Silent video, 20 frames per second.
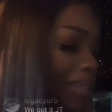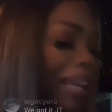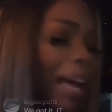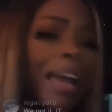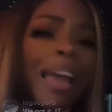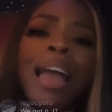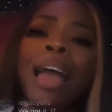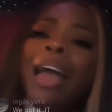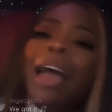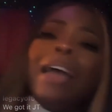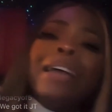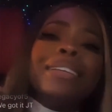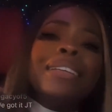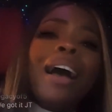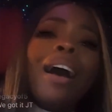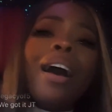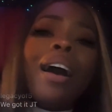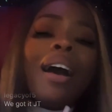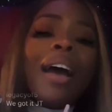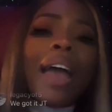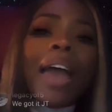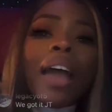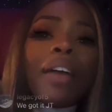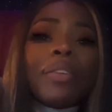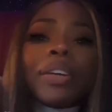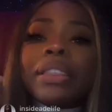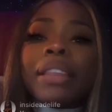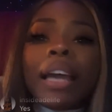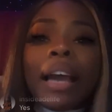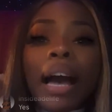Like, y'all,
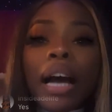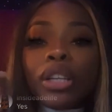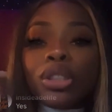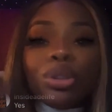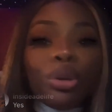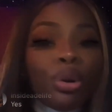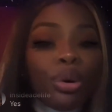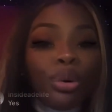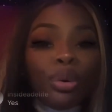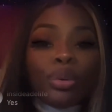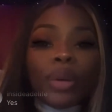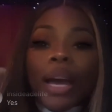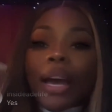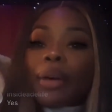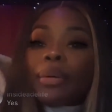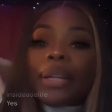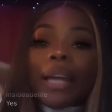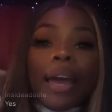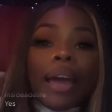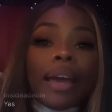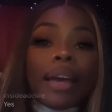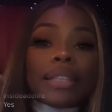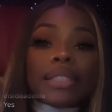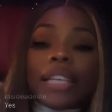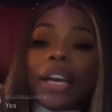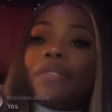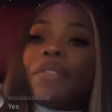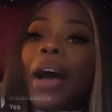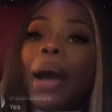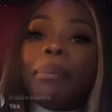everything I do nowadays,
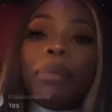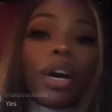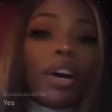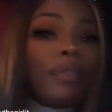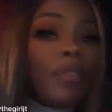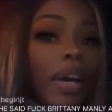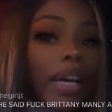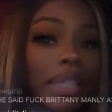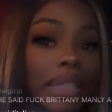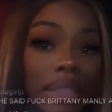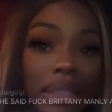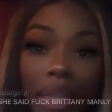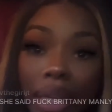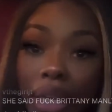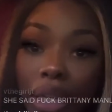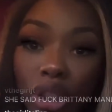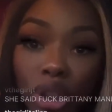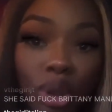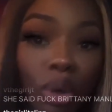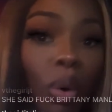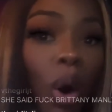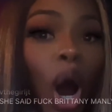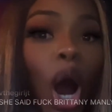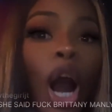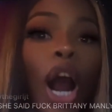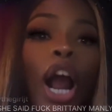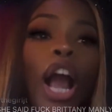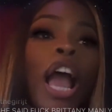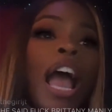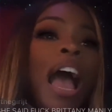if I motherfucking sneeze too
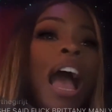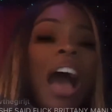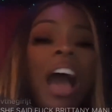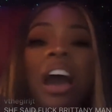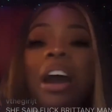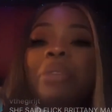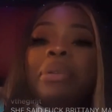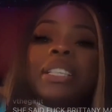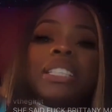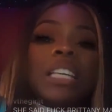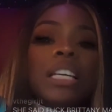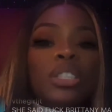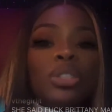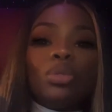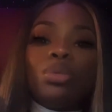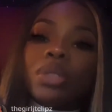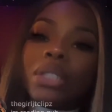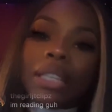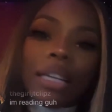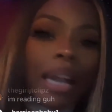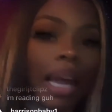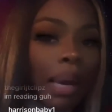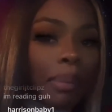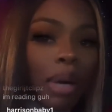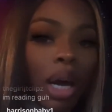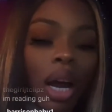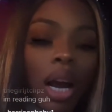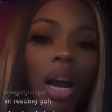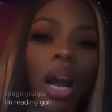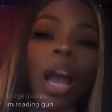hard, oh, it's because Uzi
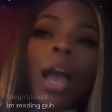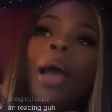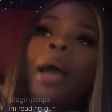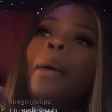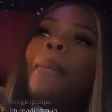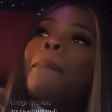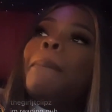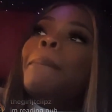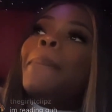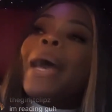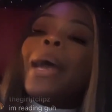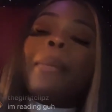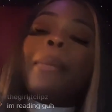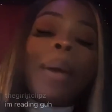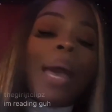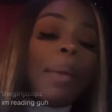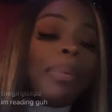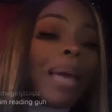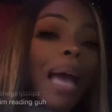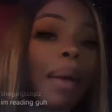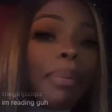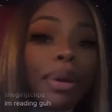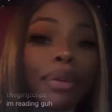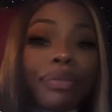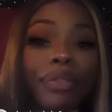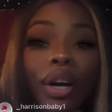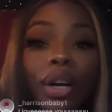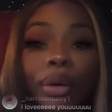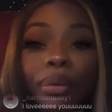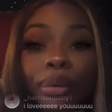claiming her baby, I've been
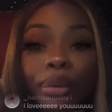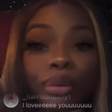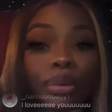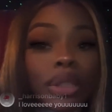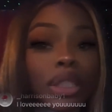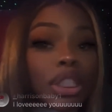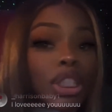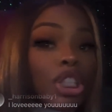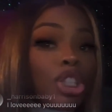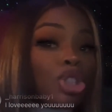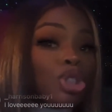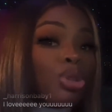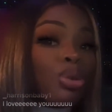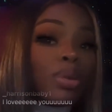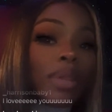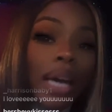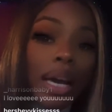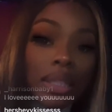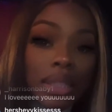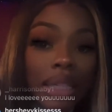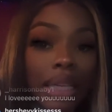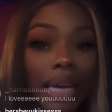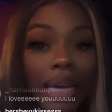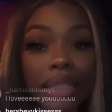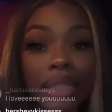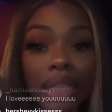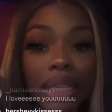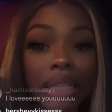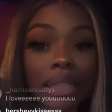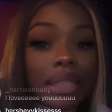fucking with Uzi since
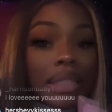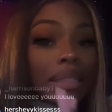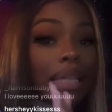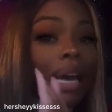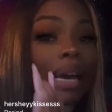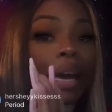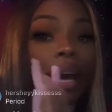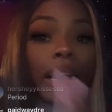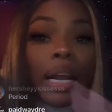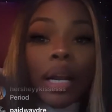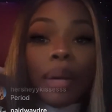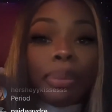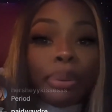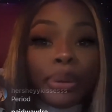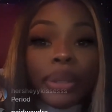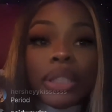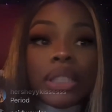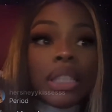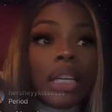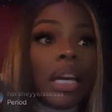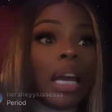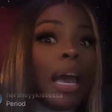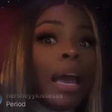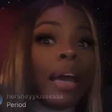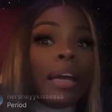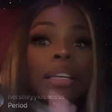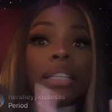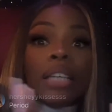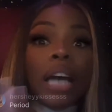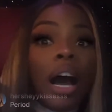2019, since I got out of prison.
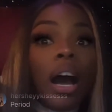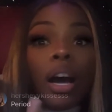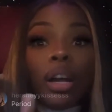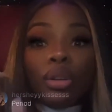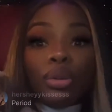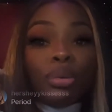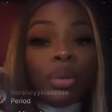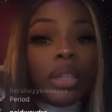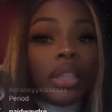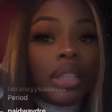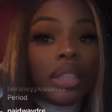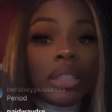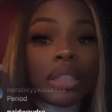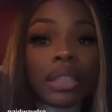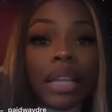Y'all knew to this.